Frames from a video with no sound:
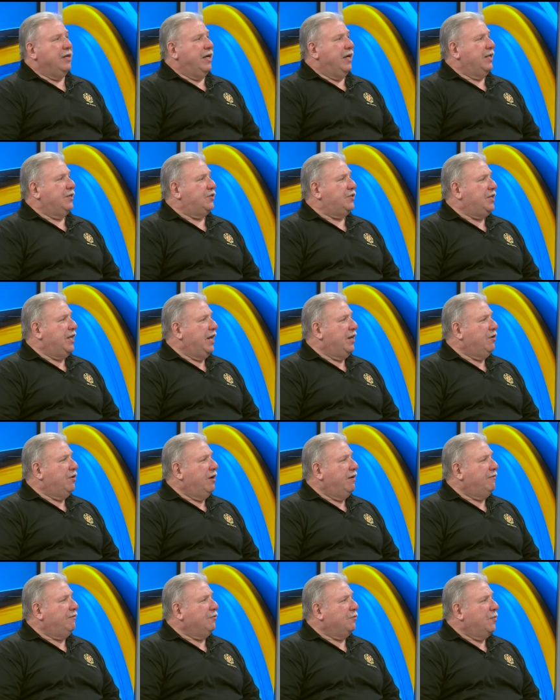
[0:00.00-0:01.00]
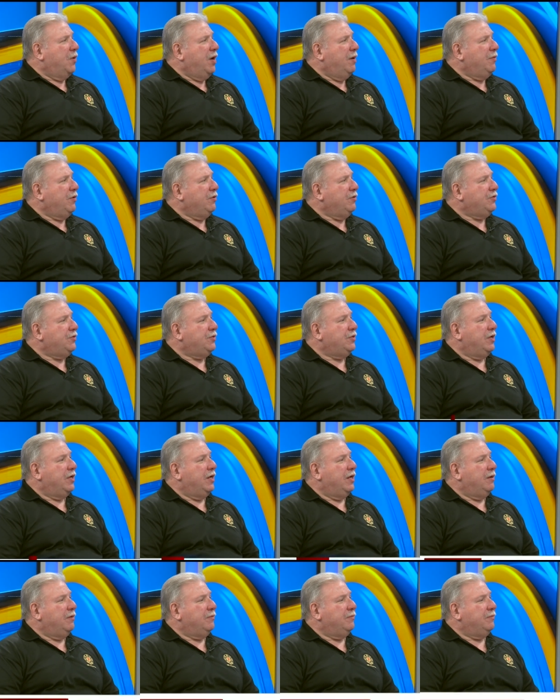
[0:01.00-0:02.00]
and standoff thermometers,
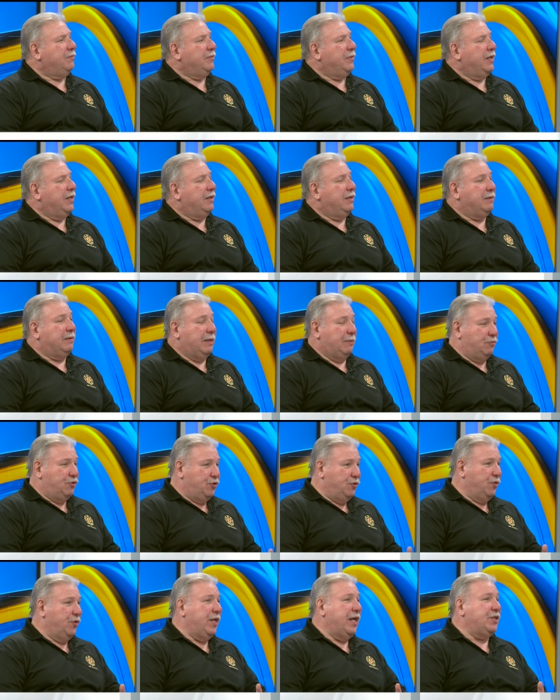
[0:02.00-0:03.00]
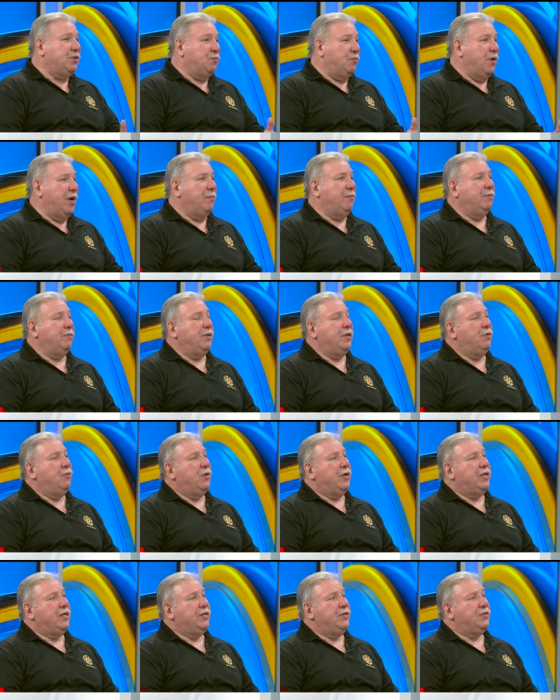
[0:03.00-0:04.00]
um, and I'm sure that's probably
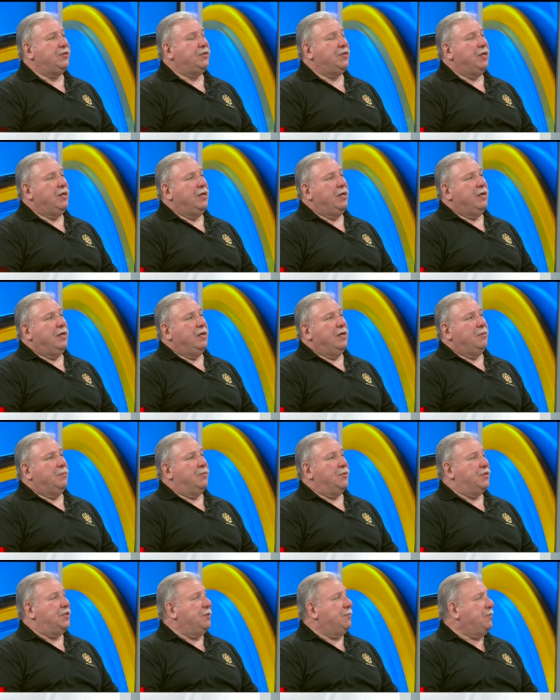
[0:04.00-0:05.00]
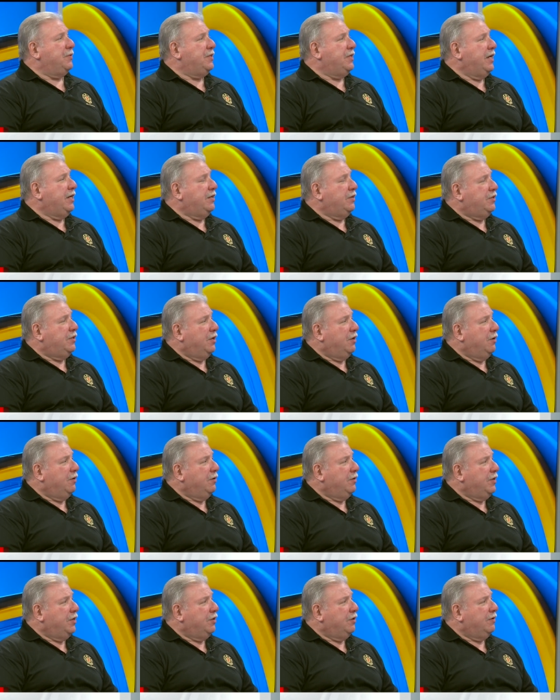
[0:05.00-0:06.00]
what has precipitated
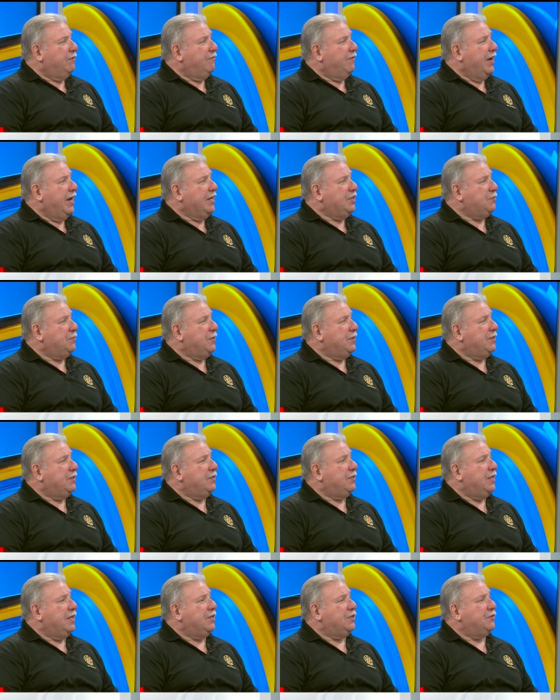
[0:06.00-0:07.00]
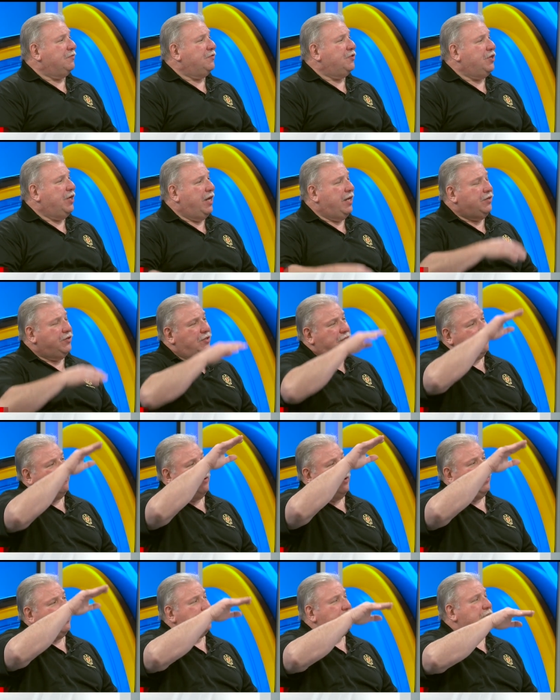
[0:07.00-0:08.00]
their you know advisement that things have changed. They've
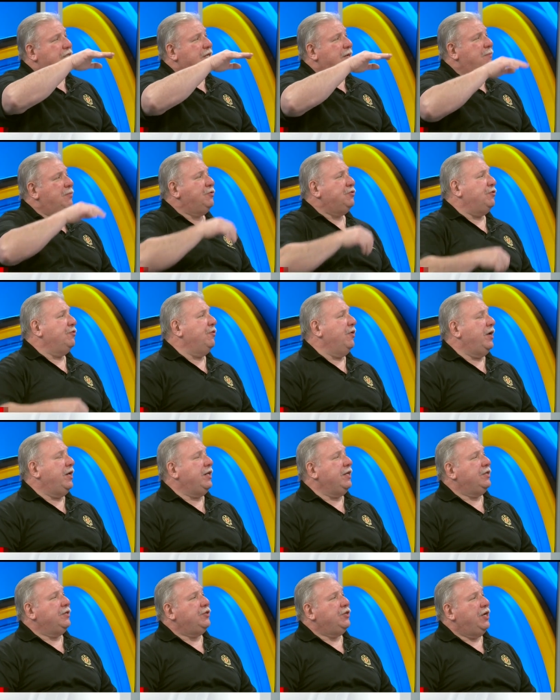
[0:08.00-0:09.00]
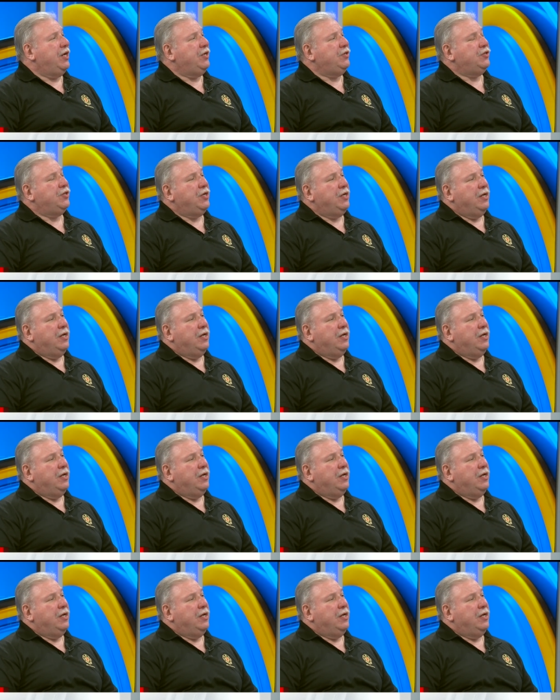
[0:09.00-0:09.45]
noticed temperature gradient change.